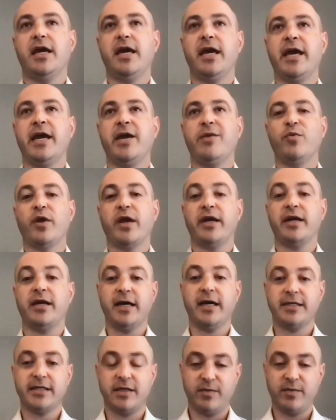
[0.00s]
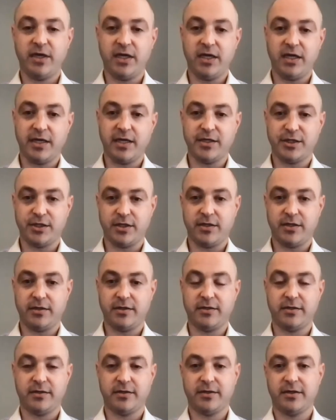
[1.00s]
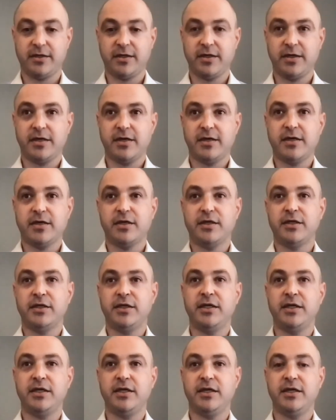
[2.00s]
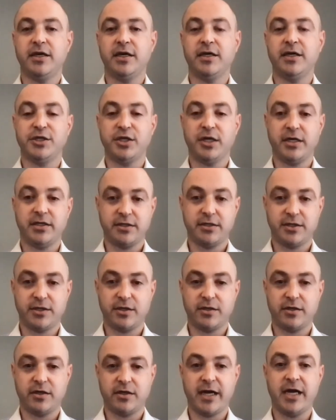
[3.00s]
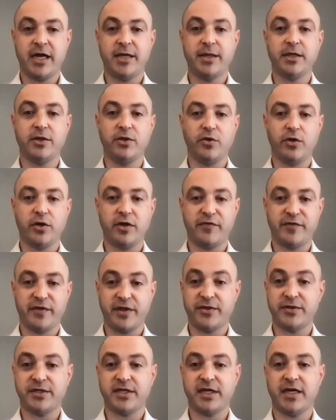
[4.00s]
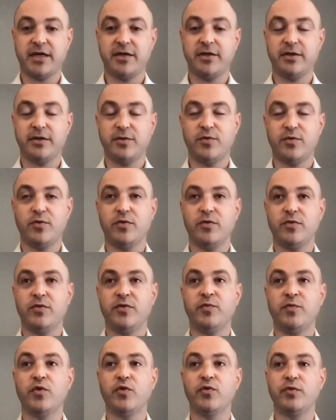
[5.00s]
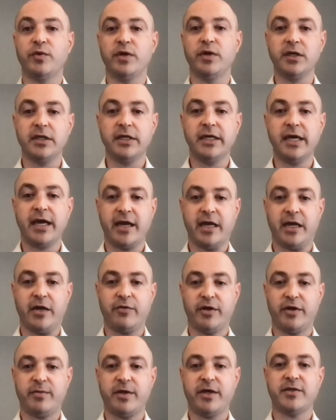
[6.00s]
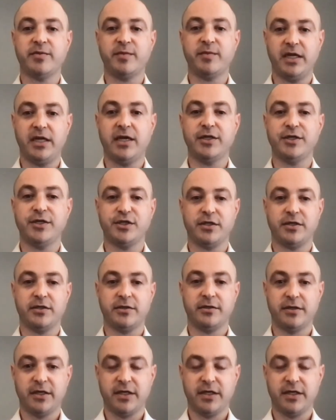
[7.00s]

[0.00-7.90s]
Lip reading: And when I got to the mediation, the adjuster and the lawyer for the other side were really angry about the mediation.